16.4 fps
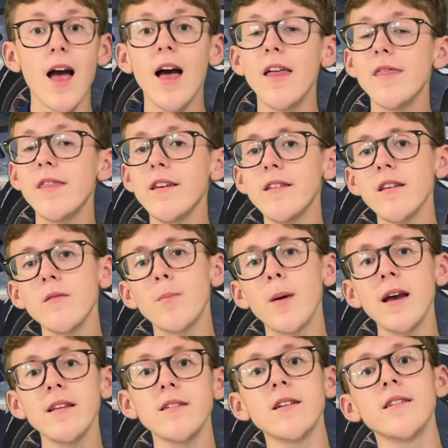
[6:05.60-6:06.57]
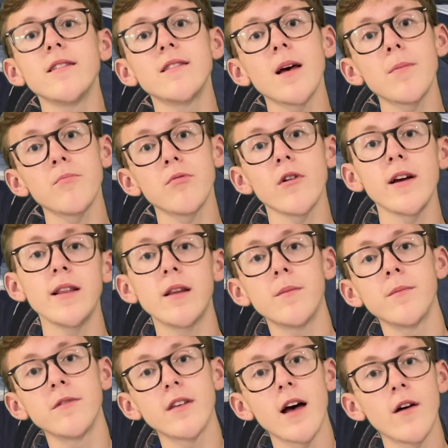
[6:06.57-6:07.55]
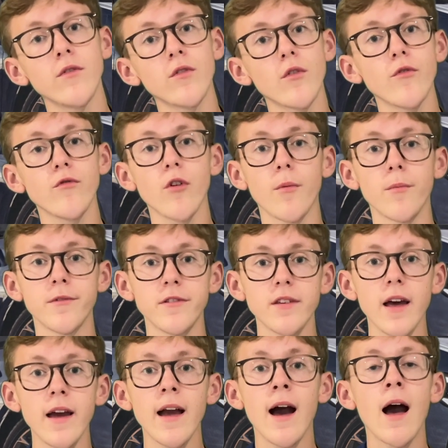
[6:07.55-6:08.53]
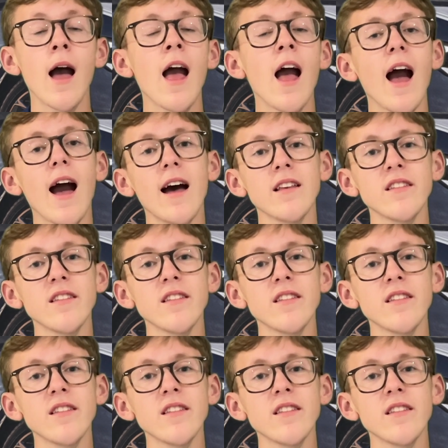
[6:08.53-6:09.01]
This is basically separating themselves from Seat, as